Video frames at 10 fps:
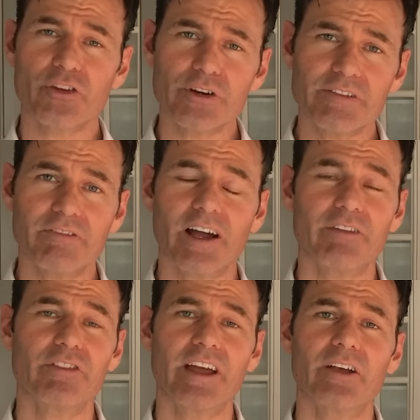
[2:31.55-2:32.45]

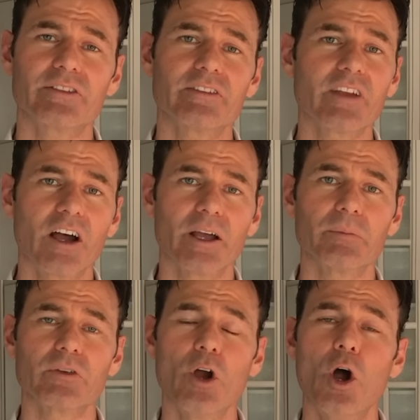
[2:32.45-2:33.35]
35,000
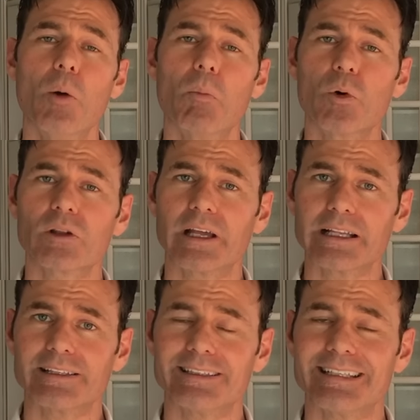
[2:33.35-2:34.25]
times more
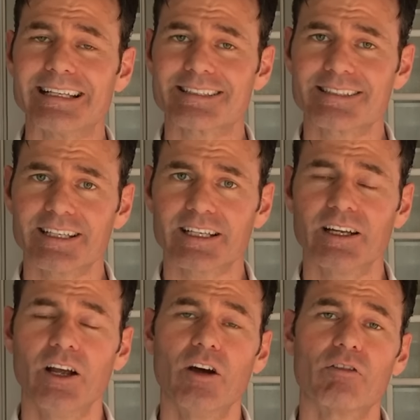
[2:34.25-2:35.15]
likely to get sick
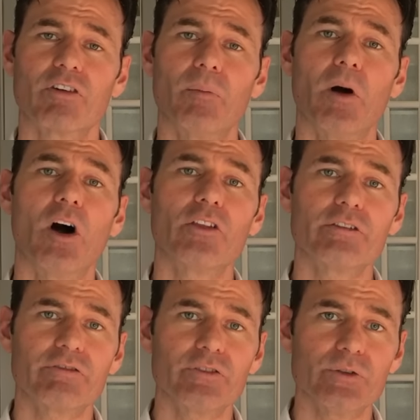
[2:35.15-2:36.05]
from other
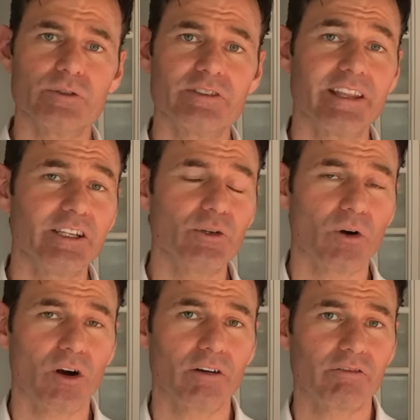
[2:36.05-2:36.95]
foods than you
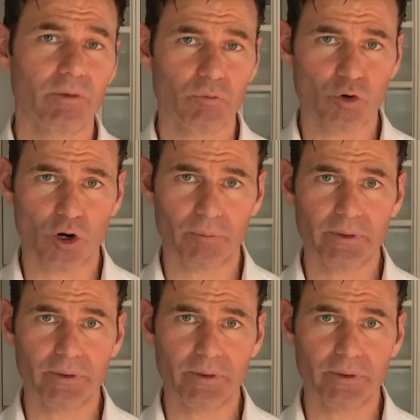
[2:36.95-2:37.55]
are from raw